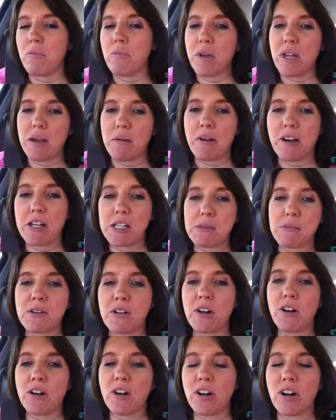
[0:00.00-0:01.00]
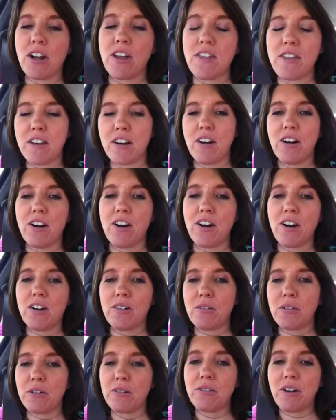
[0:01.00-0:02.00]
Me and my husband are in the
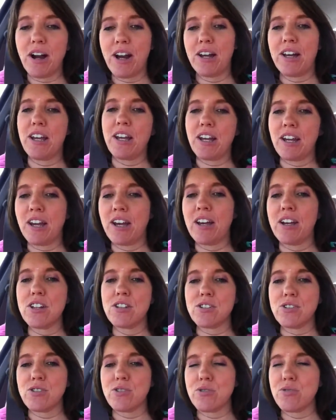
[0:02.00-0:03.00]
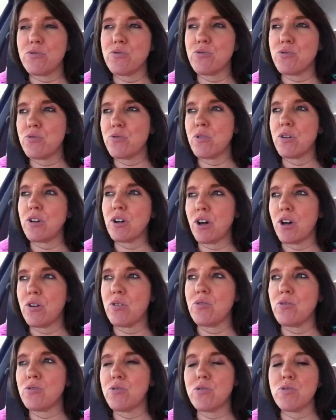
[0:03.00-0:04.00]
car. We're riding to
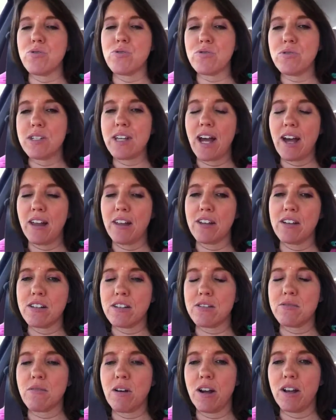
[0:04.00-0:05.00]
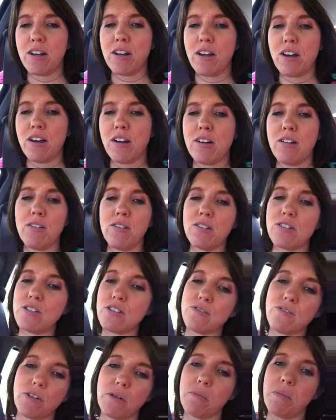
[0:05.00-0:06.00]
go to Dallas right now,
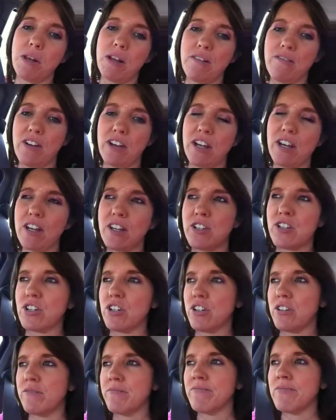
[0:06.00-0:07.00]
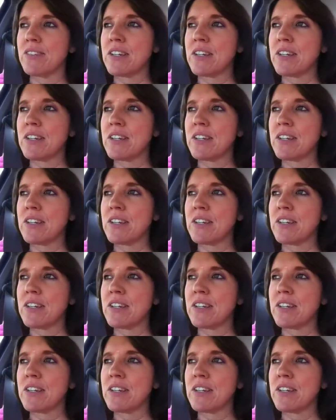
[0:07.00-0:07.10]
just for a mini vacation.